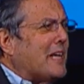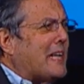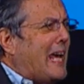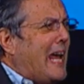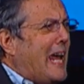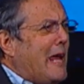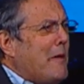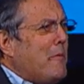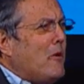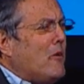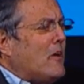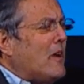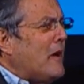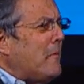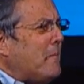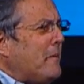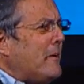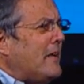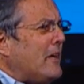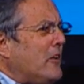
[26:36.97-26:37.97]
cable
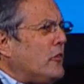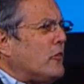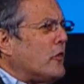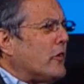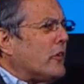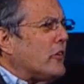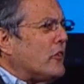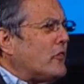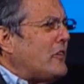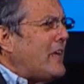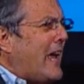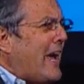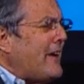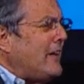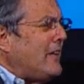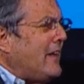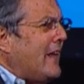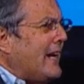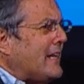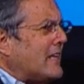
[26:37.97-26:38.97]
companies or the
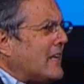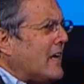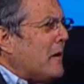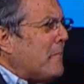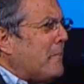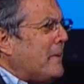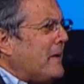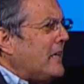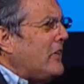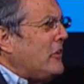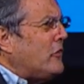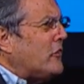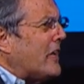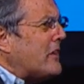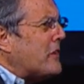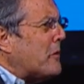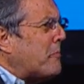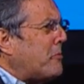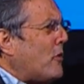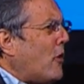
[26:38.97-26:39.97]
satellite companies
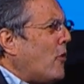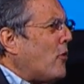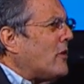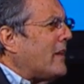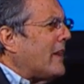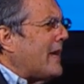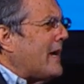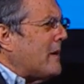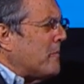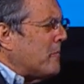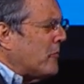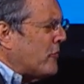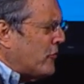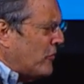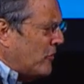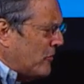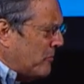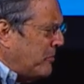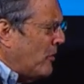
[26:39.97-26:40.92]
and the programs,